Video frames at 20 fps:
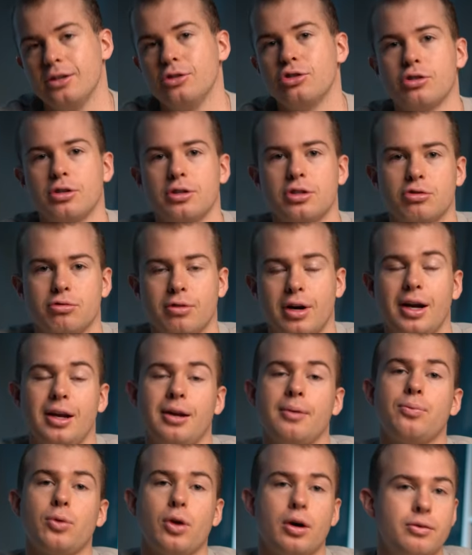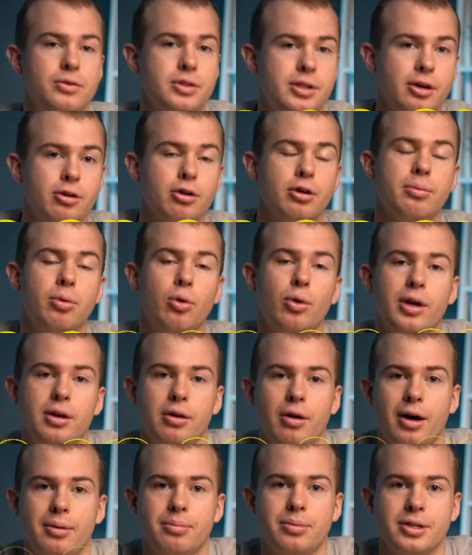interest rate of zero point
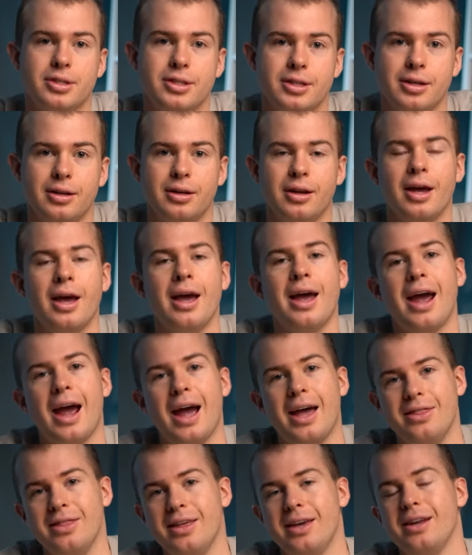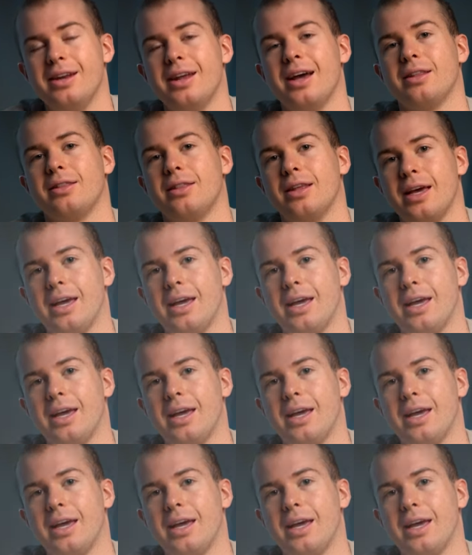nine percent, and then at